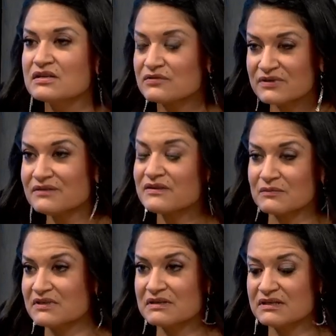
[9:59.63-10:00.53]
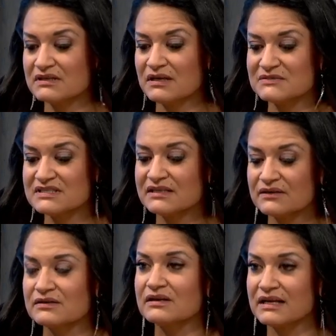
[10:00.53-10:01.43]
three of them could come
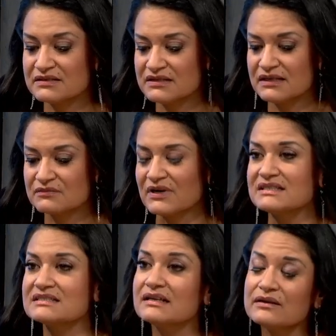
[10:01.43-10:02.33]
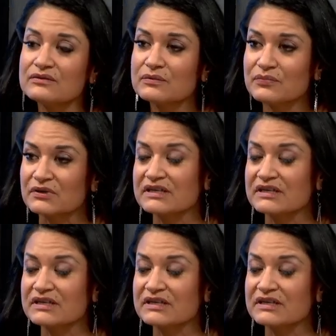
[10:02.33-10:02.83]
together and, and write together a book,